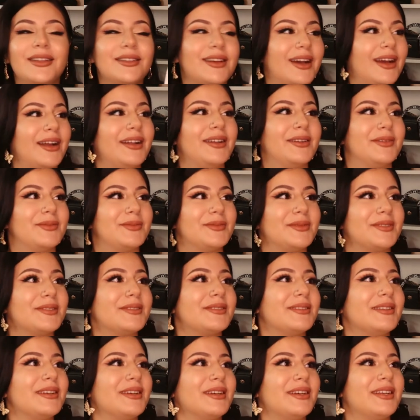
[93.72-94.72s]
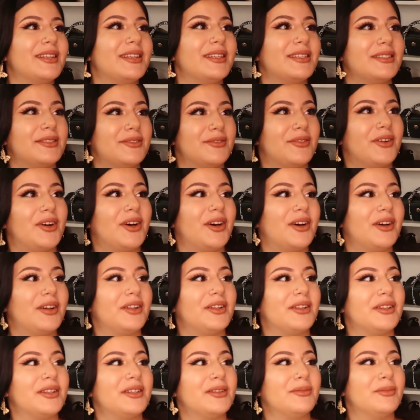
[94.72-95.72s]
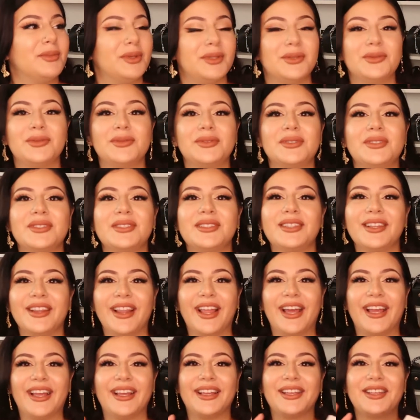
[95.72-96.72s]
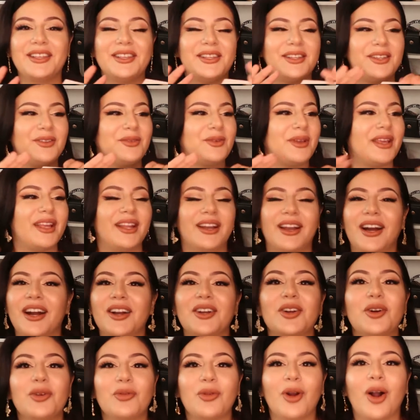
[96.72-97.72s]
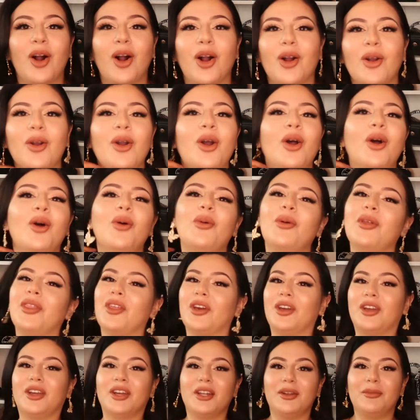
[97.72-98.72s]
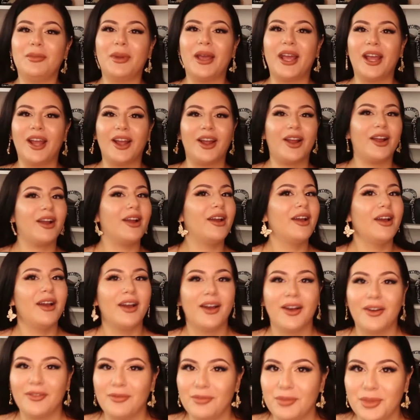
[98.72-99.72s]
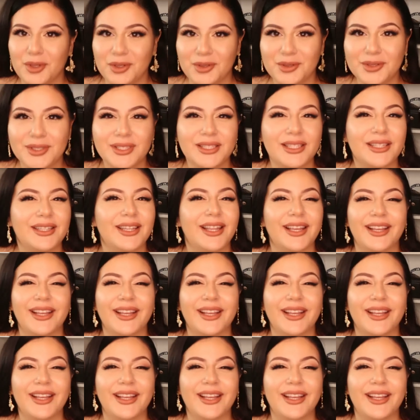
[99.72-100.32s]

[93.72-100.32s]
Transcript: items this fall, boots. Like, you cannot go wrong with a good pair of boots.